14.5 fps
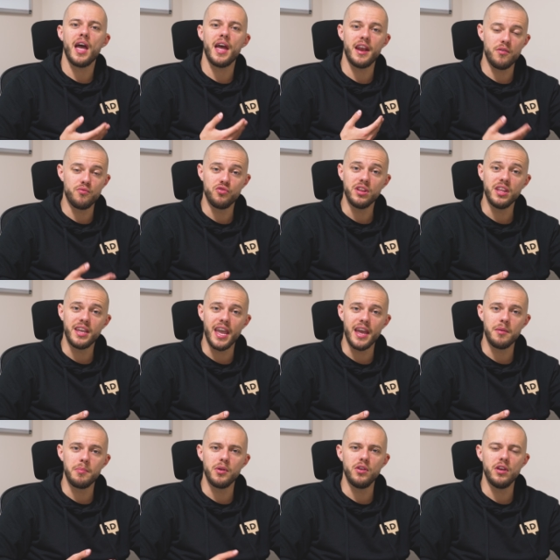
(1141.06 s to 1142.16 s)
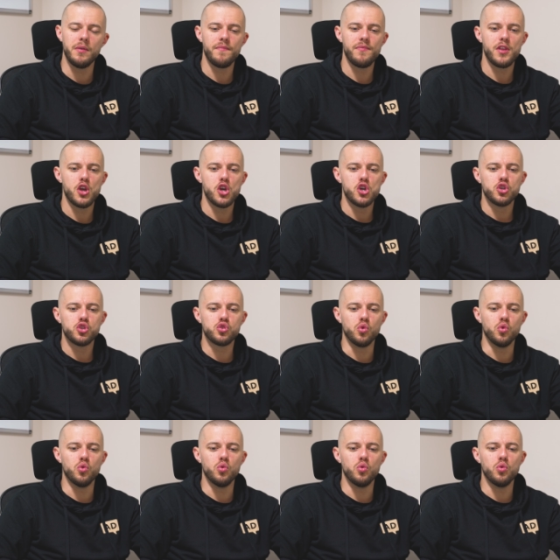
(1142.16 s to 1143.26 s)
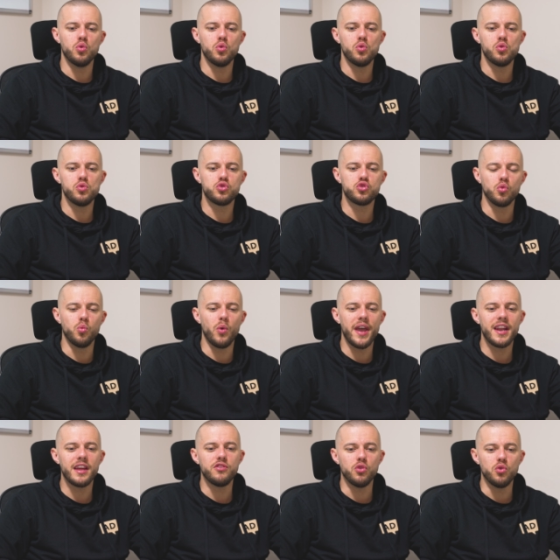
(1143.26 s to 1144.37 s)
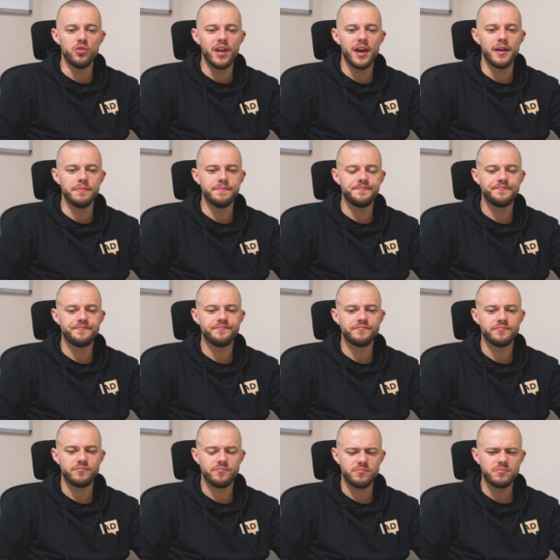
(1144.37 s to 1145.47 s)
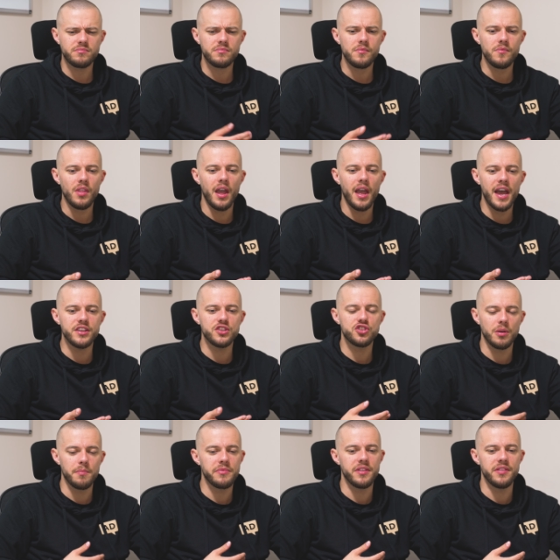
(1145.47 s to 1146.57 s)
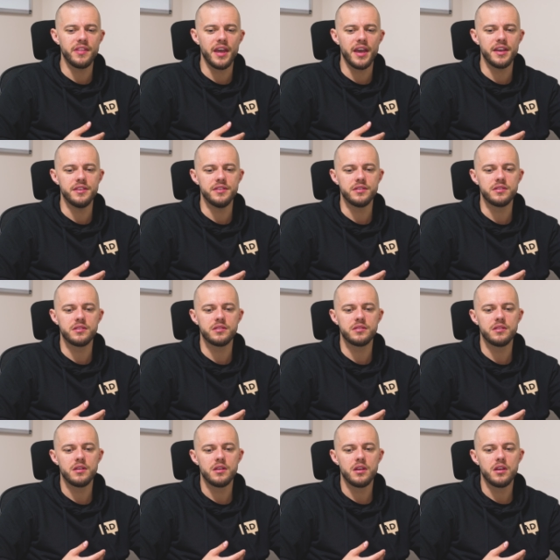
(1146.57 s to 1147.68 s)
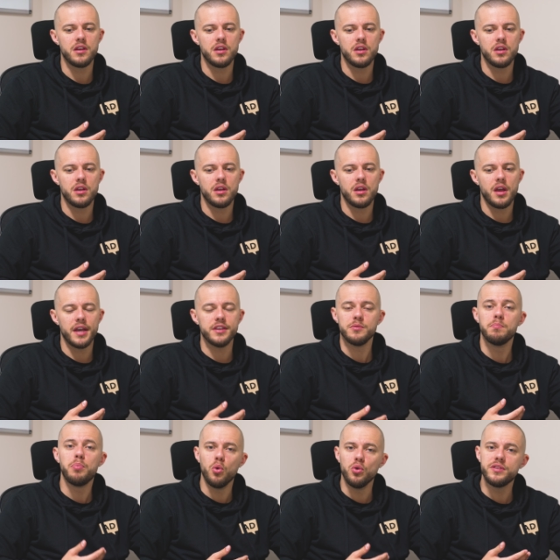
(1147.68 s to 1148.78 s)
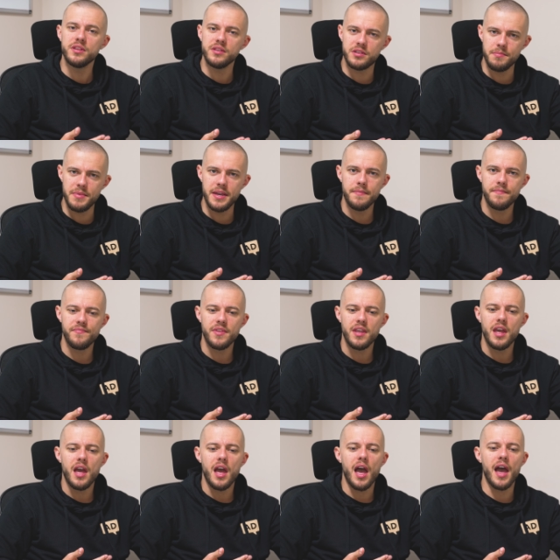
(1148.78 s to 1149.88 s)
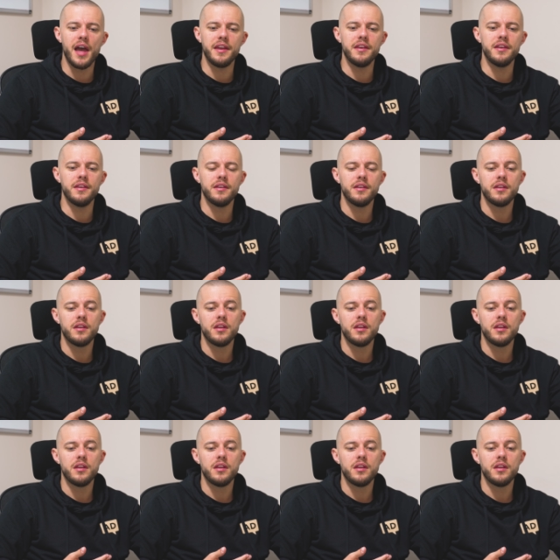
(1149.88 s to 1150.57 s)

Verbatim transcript: and I really care about you. So so when I do that, it's something that is is important to me, and